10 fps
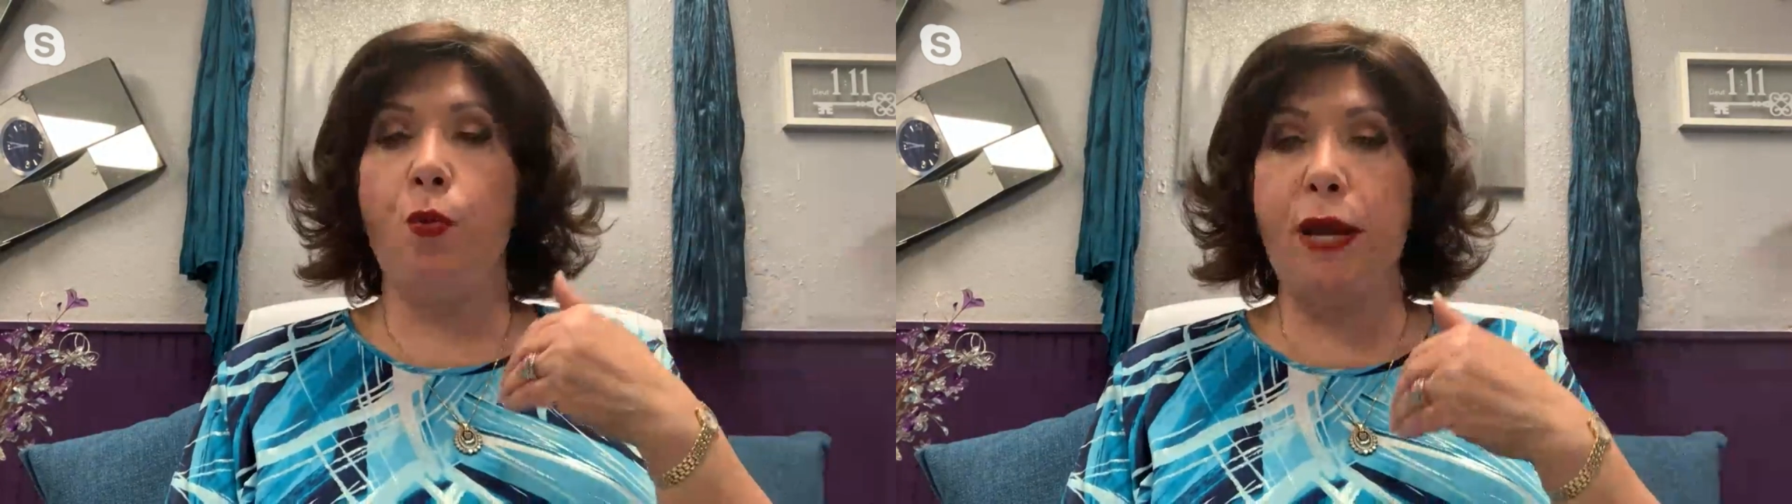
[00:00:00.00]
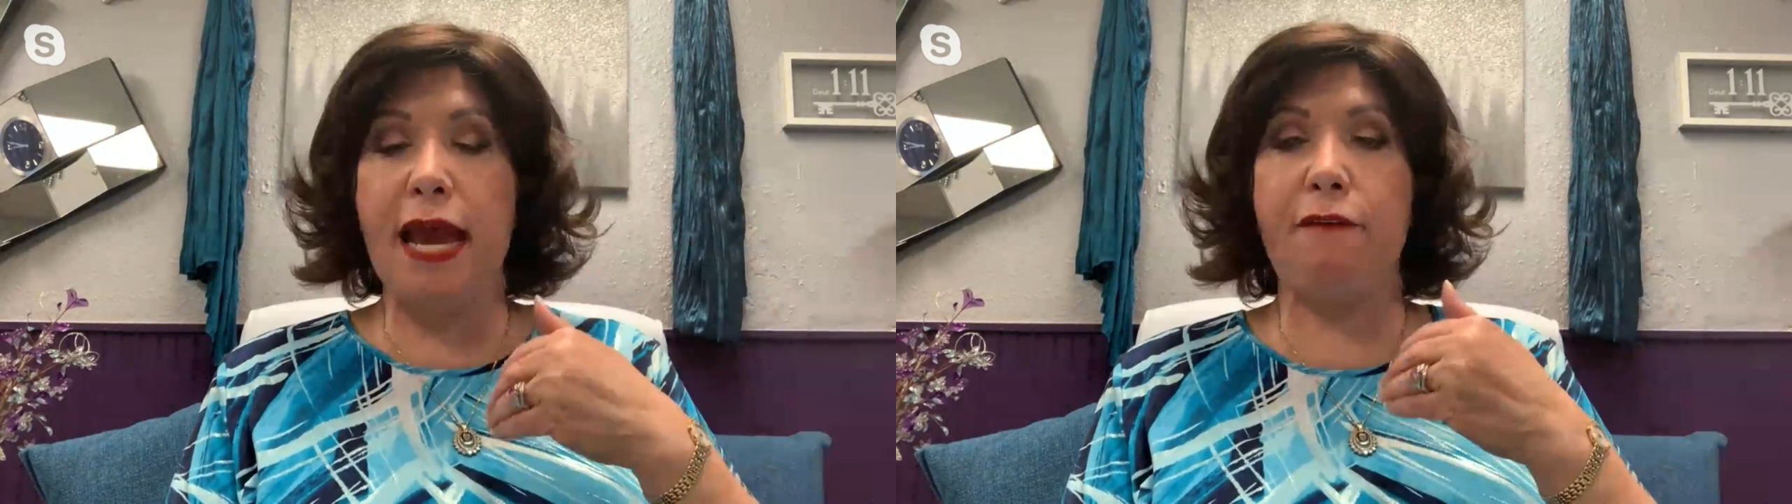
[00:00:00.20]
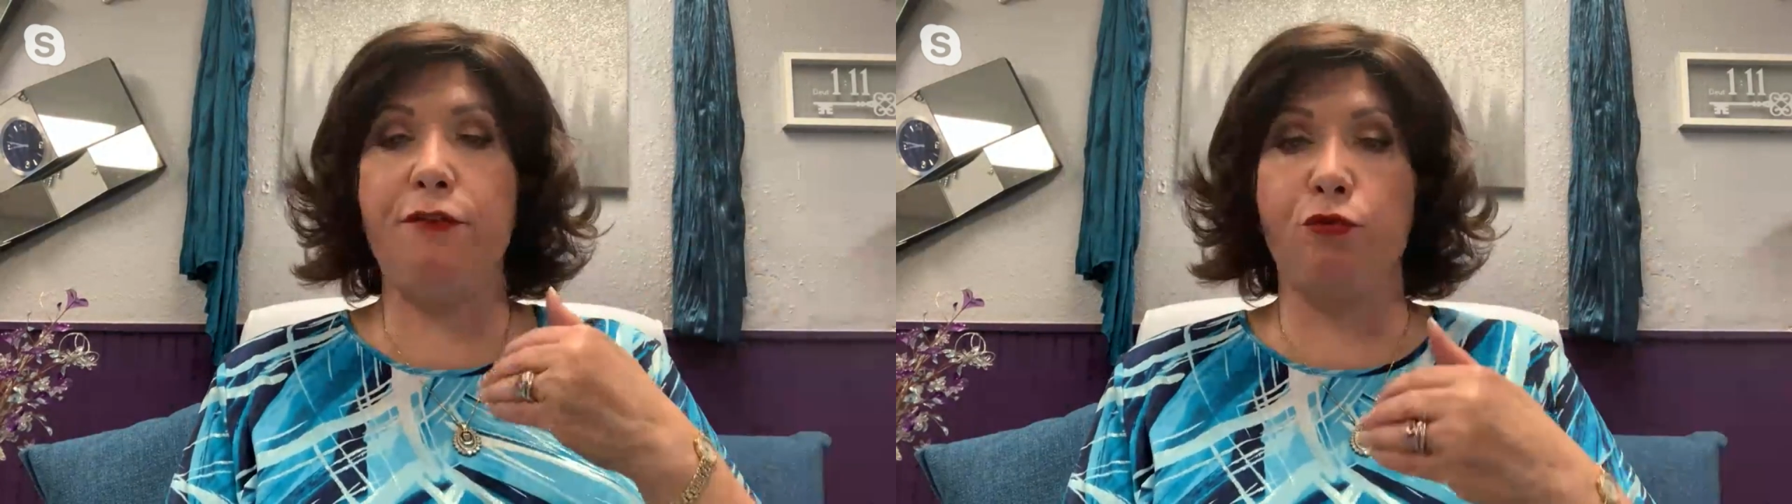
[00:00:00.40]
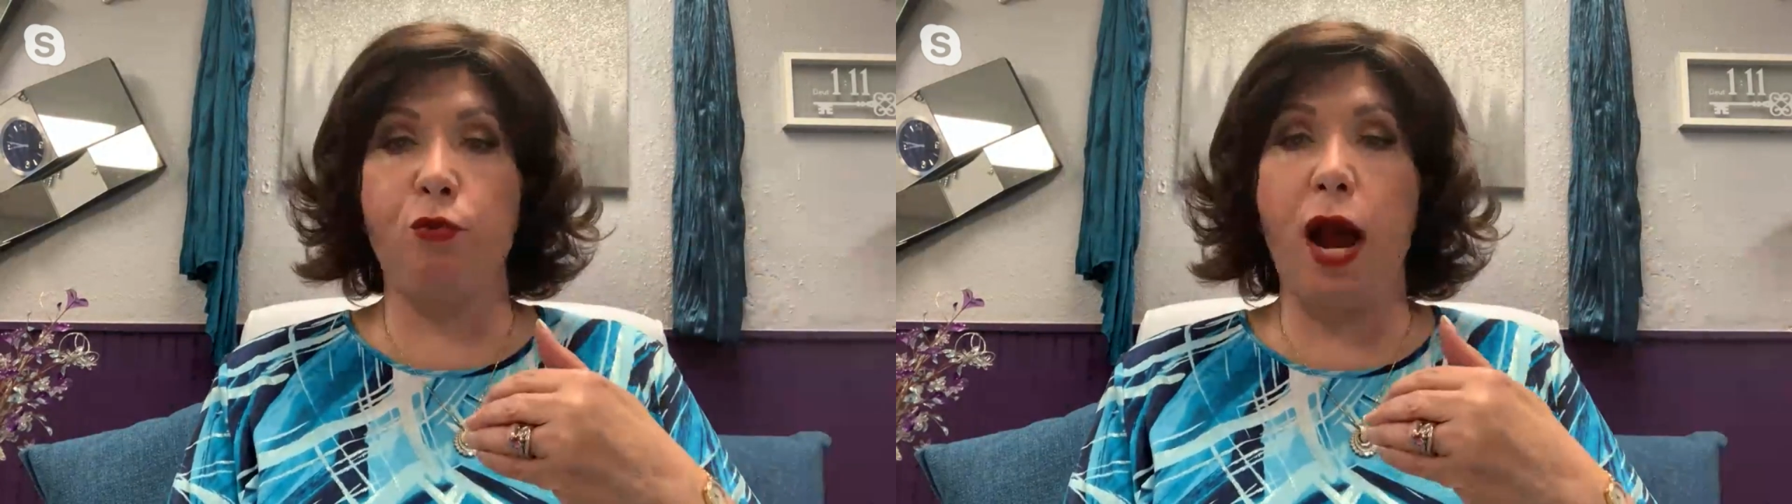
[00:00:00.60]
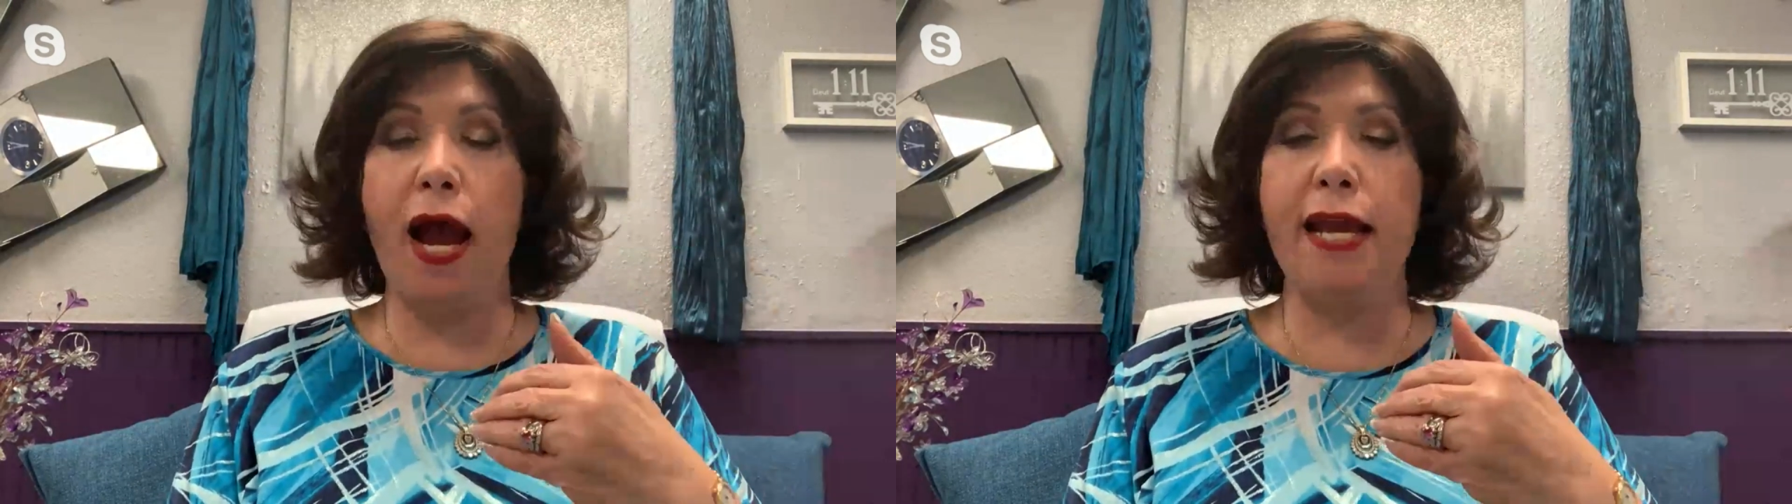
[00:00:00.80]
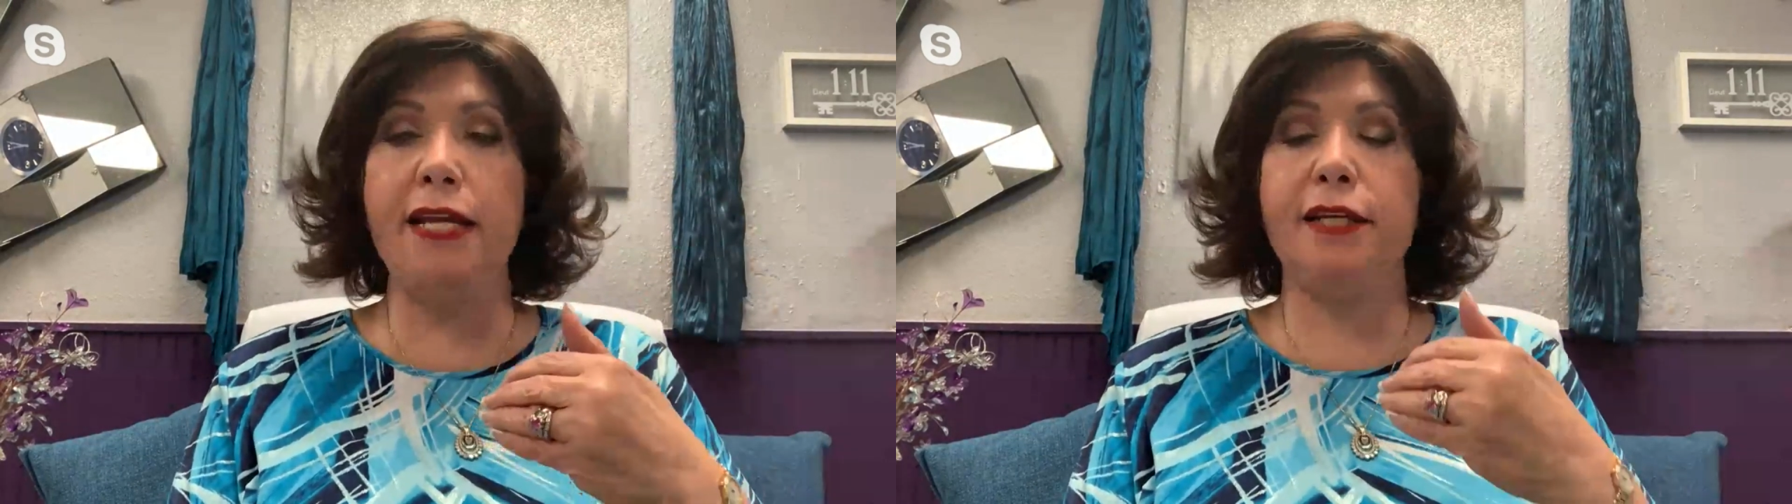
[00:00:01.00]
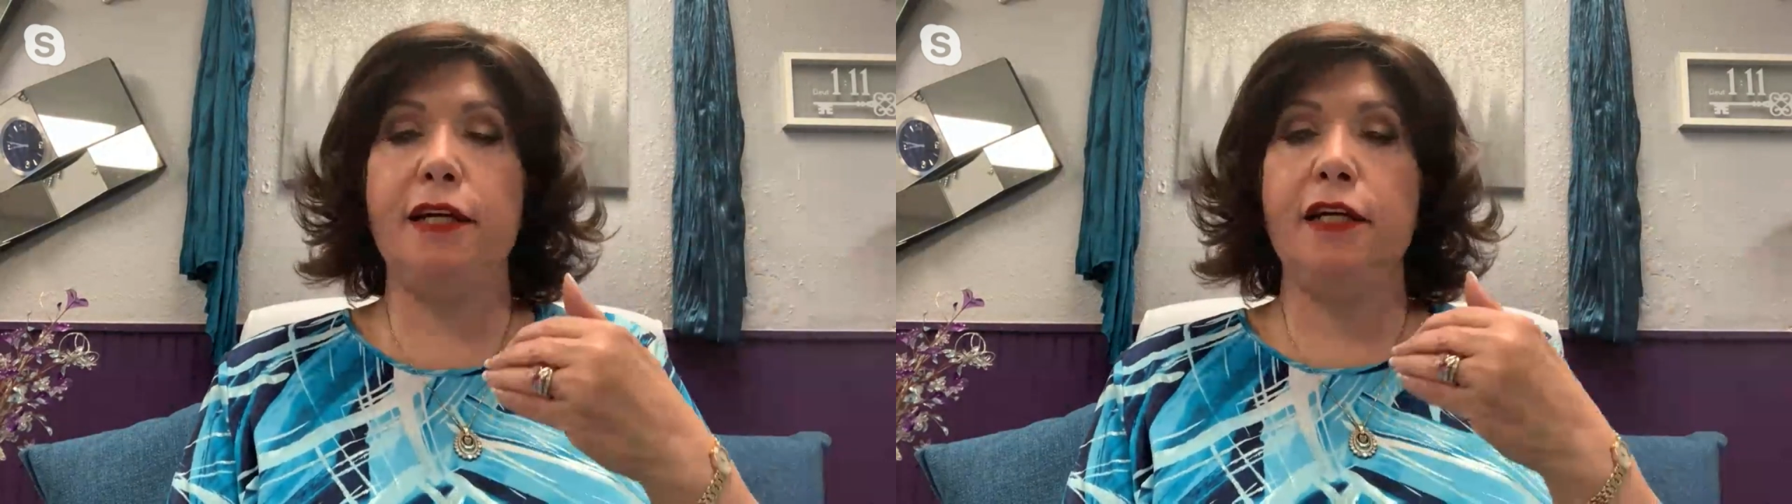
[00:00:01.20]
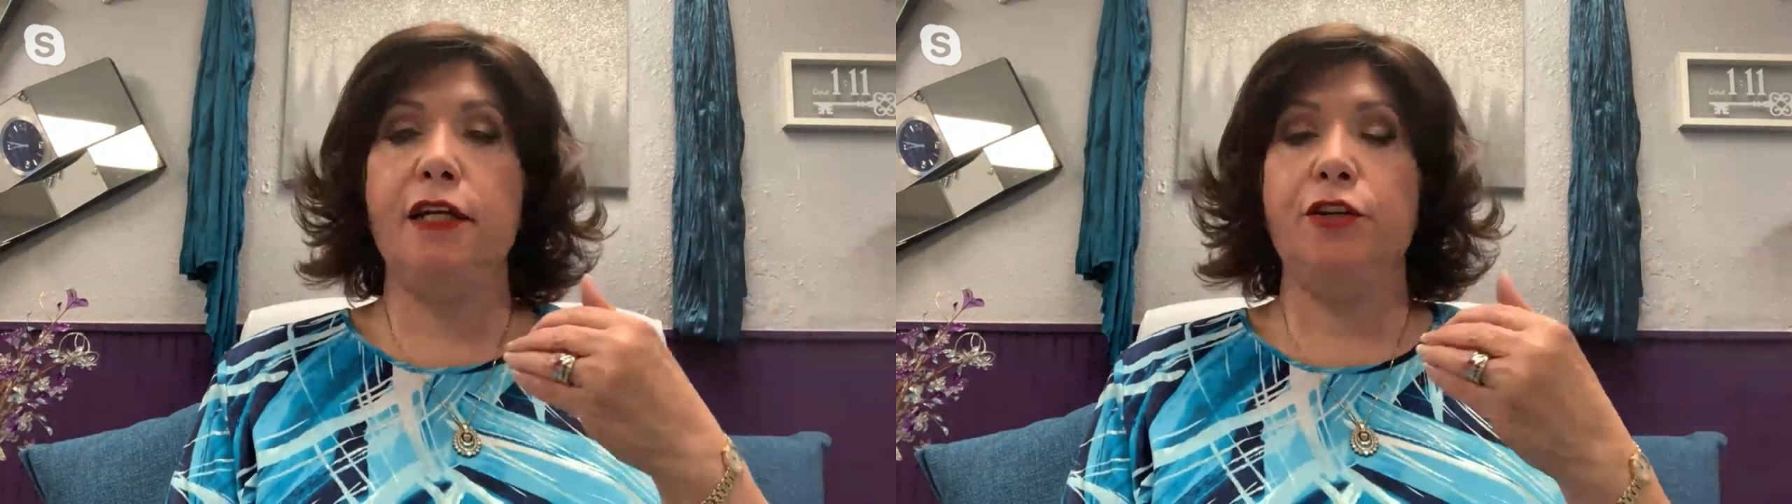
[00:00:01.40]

we have the right